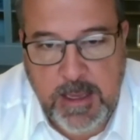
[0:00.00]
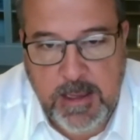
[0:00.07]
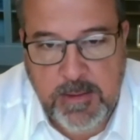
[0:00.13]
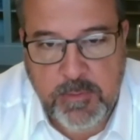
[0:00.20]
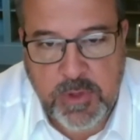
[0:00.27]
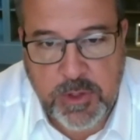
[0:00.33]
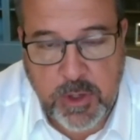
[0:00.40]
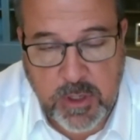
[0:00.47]

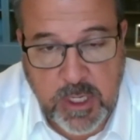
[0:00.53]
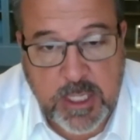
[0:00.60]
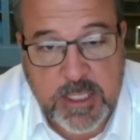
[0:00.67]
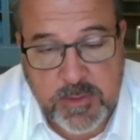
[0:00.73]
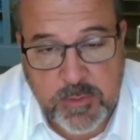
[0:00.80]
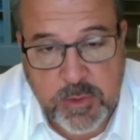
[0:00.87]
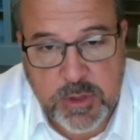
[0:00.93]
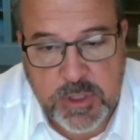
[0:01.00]
with our
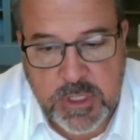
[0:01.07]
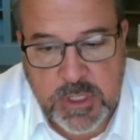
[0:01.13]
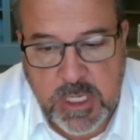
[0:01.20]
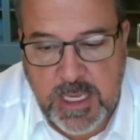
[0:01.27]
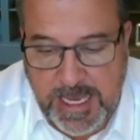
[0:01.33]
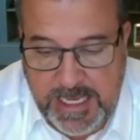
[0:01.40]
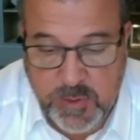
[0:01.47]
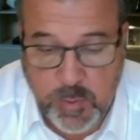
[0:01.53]
customers,
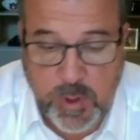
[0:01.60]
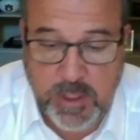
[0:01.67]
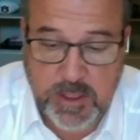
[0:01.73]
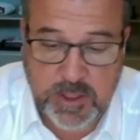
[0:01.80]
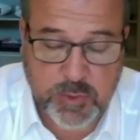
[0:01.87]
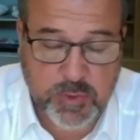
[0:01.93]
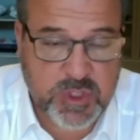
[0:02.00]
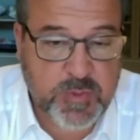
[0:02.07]
as well
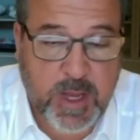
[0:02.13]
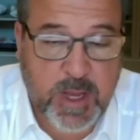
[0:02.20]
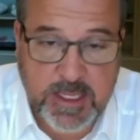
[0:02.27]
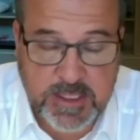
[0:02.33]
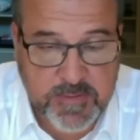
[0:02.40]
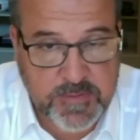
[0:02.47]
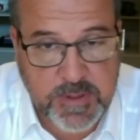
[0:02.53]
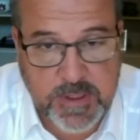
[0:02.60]
as
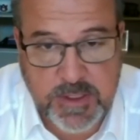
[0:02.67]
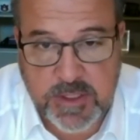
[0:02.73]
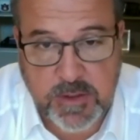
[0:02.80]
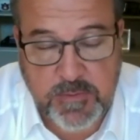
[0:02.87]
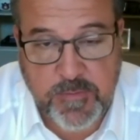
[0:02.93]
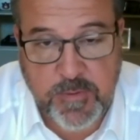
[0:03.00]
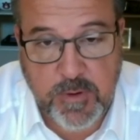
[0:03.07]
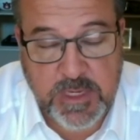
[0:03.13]
responsiveness
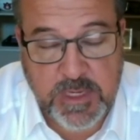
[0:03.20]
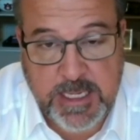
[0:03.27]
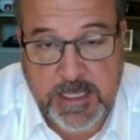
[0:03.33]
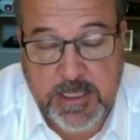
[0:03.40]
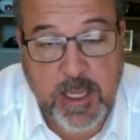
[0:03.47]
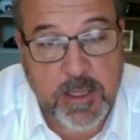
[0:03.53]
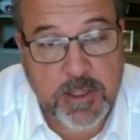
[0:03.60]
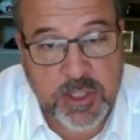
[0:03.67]
from a
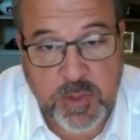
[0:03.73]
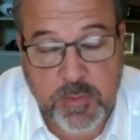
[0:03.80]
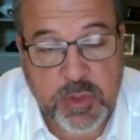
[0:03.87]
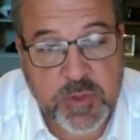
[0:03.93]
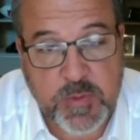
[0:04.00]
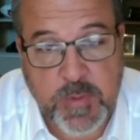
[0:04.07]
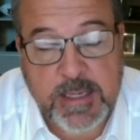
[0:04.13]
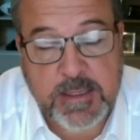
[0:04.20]
technology
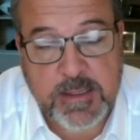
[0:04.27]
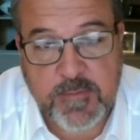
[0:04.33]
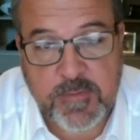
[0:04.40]
perspective,